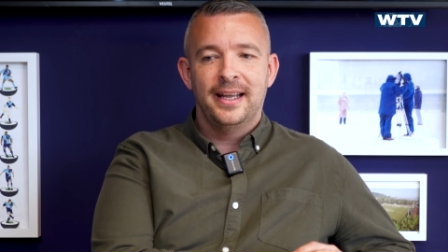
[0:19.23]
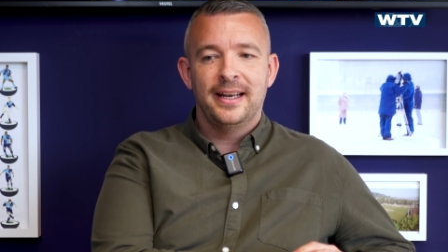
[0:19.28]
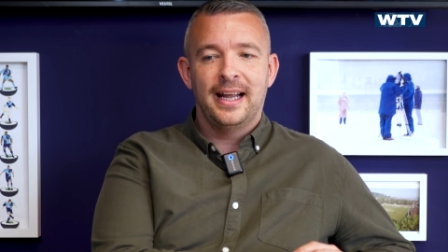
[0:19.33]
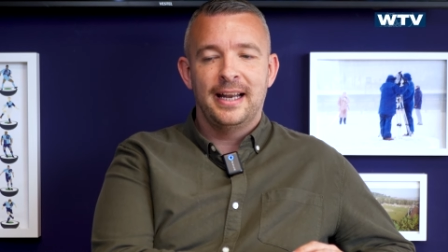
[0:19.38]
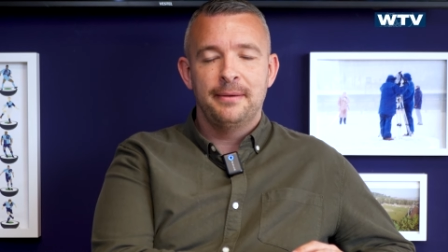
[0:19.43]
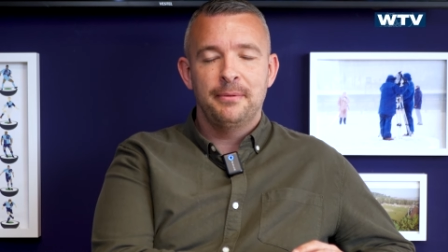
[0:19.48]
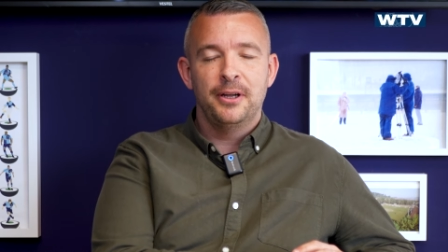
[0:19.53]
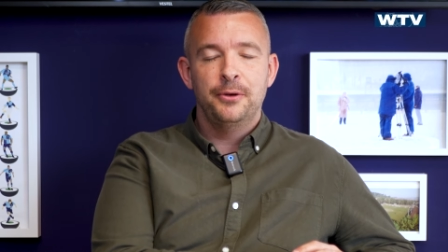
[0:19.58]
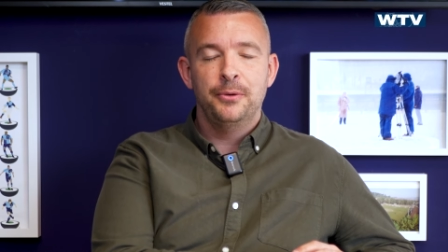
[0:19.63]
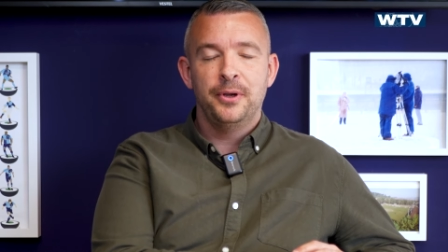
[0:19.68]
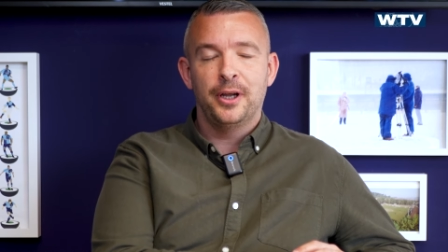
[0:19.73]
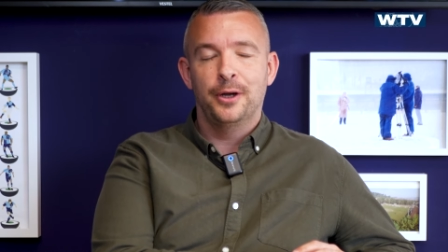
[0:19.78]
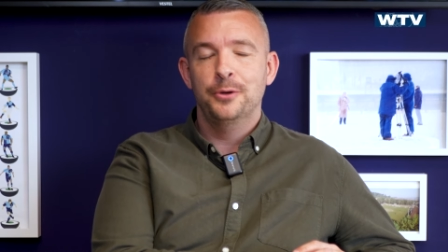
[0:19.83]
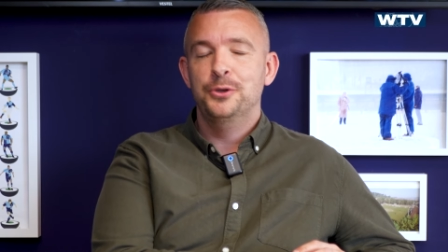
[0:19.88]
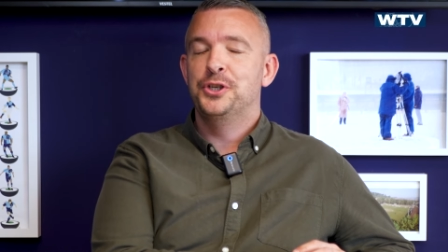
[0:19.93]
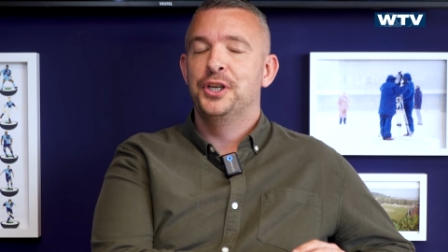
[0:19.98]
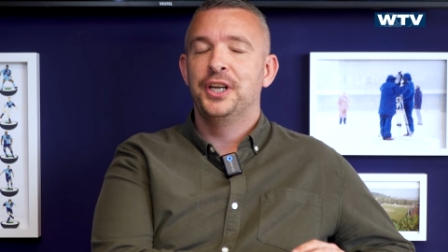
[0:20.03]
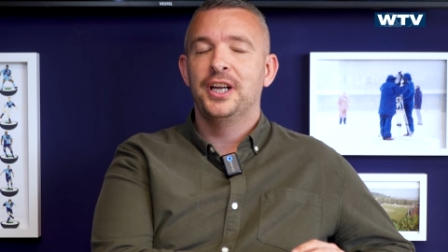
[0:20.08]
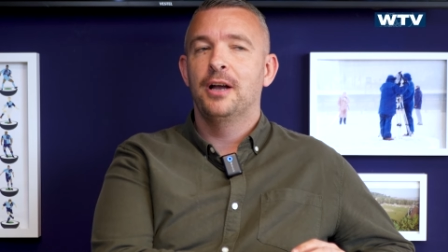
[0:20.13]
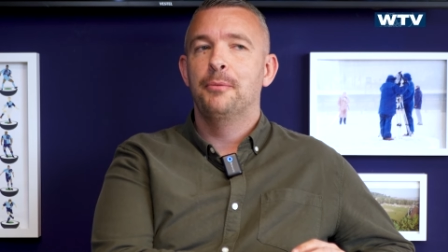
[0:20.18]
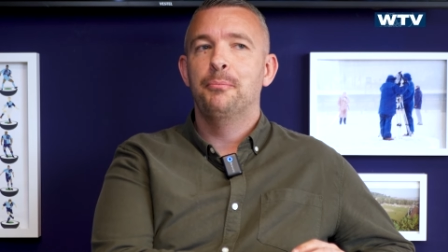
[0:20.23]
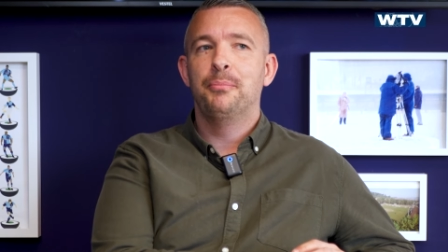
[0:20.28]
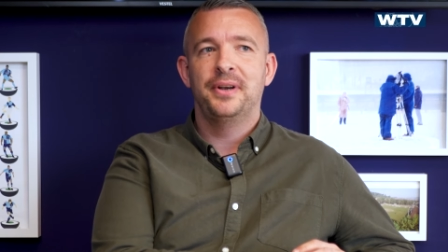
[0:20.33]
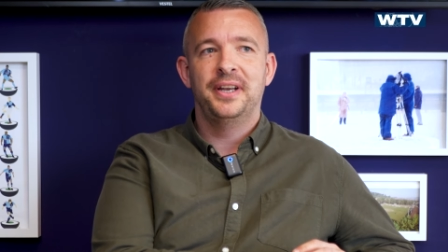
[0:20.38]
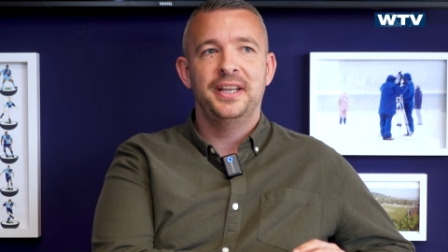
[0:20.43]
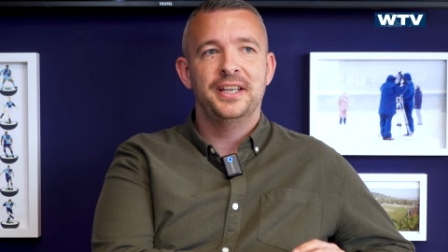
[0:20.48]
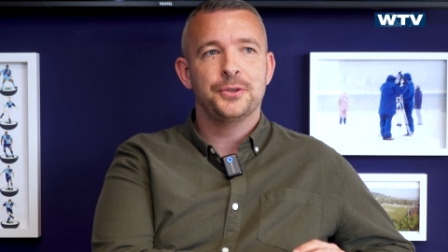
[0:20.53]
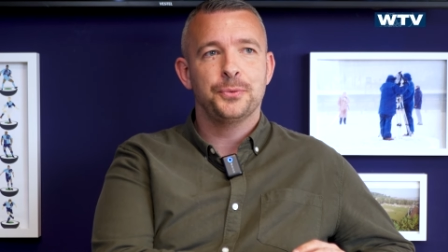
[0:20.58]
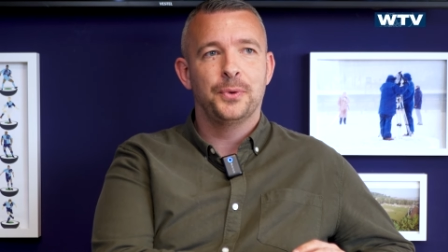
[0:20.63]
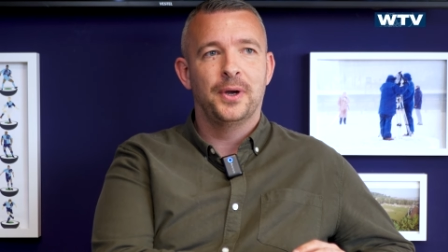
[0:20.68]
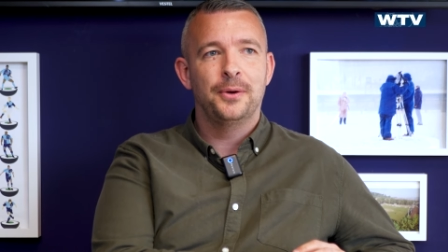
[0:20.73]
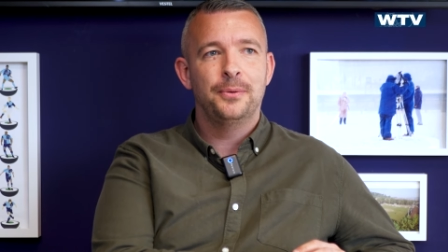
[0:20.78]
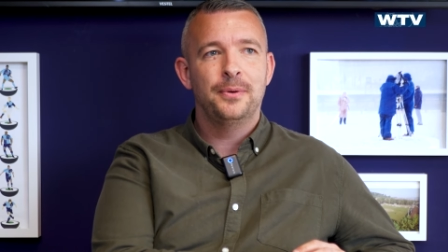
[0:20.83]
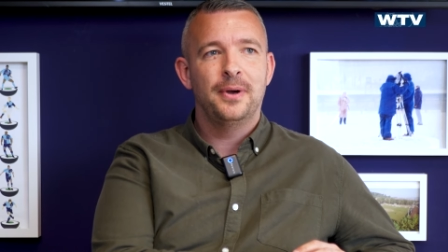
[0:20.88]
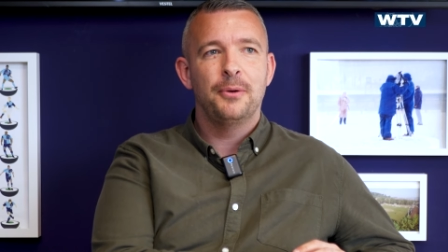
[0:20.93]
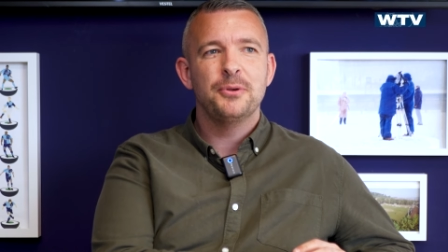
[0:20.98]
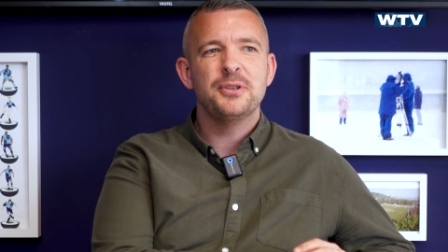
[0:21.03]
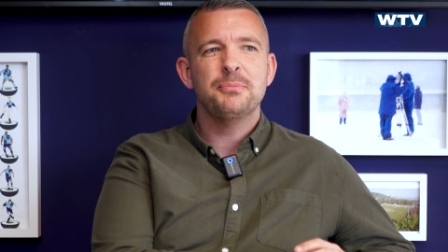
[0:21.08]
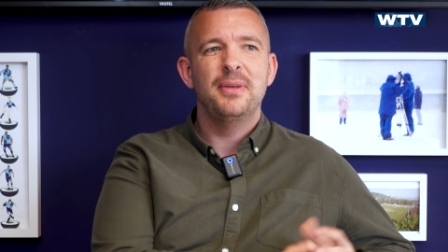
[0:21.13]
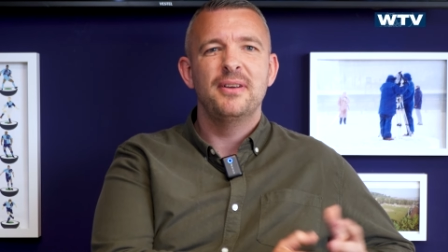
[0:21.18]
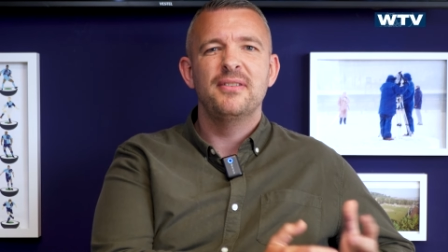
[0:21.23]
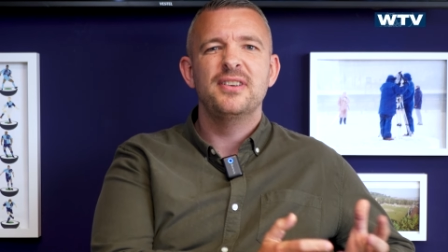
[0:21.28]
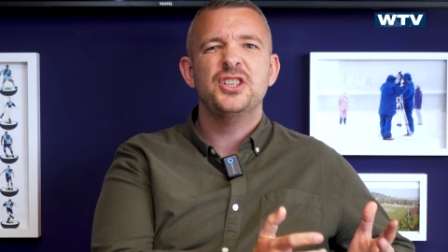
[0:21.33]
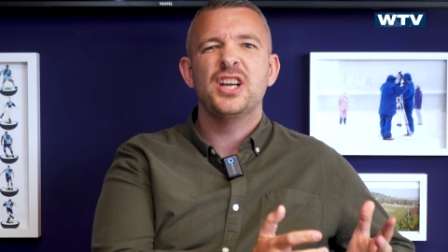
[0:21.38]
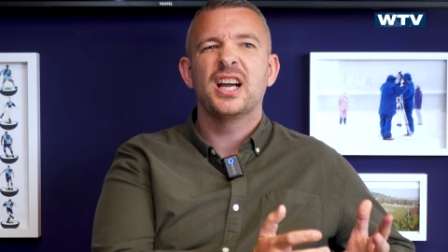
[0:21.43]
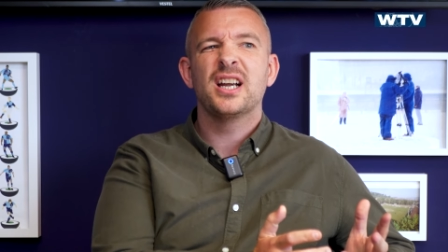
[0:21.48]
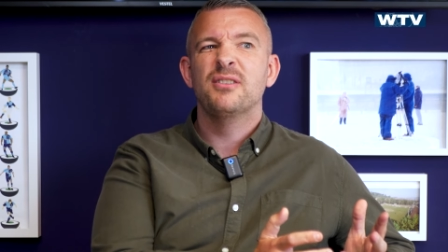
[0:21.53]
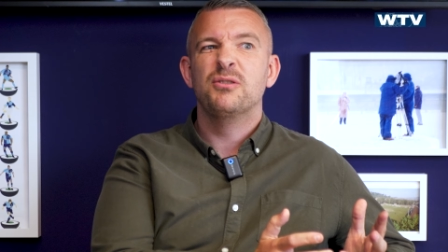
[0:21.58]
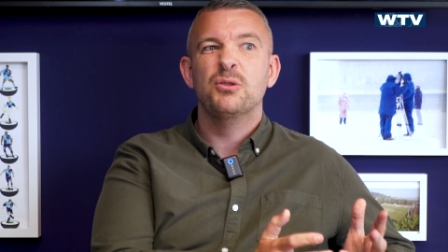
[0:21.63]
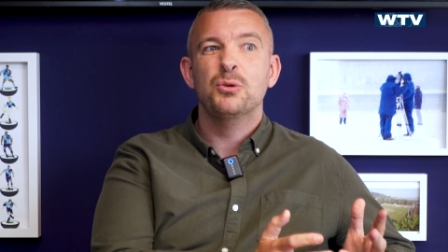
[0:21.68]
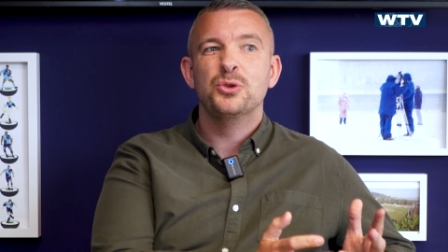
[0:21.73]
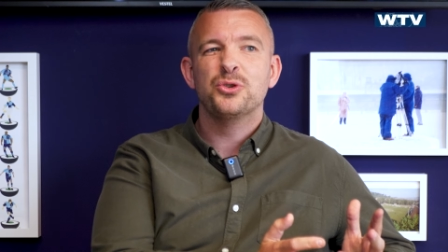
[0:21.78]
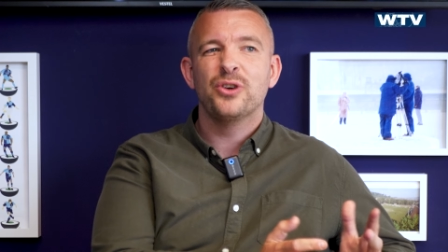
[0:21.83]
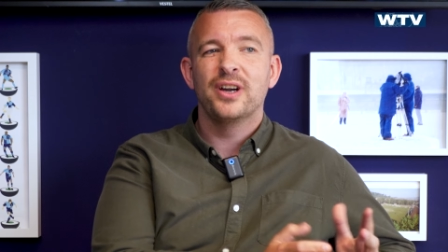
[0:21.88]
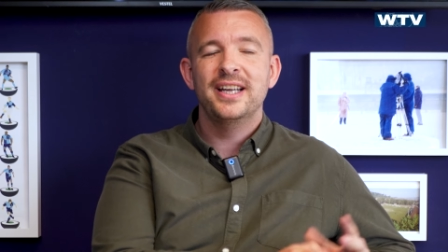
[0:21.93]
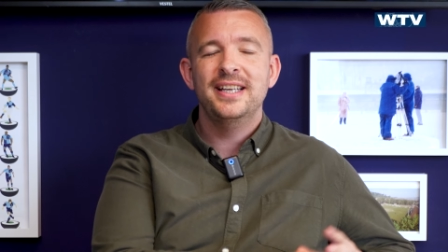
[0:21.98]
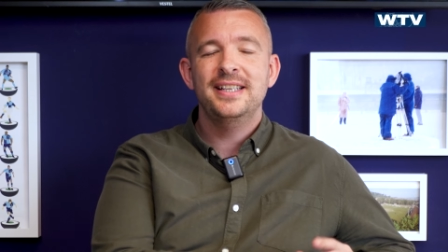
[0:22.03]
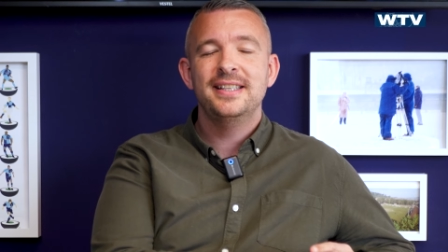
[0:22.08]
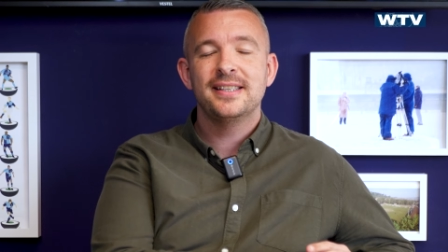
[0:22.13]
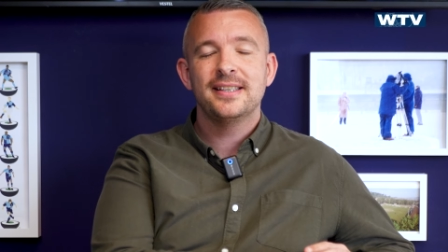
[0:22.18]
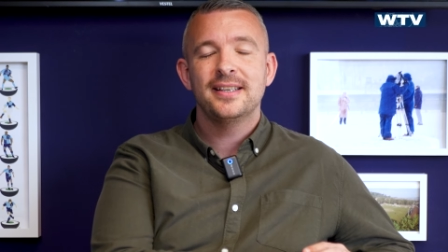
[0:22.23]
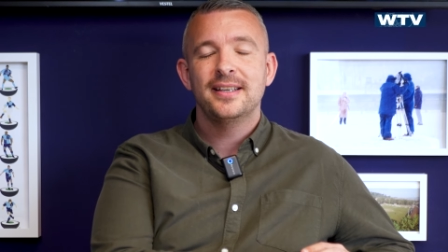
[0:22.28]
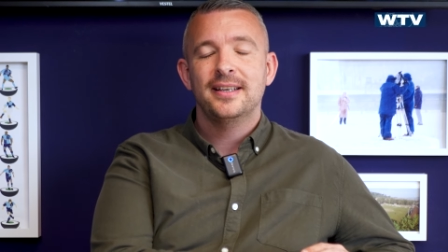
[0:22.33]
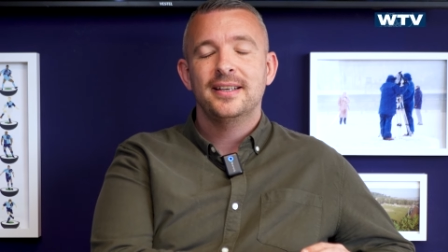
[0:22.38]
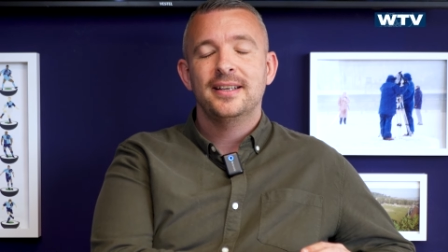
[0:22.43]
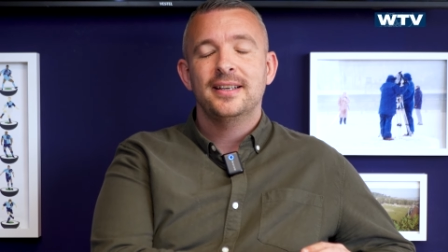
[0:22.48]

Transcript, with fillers: and I had my own coaching company as well. I was a bit of a jack of all trades.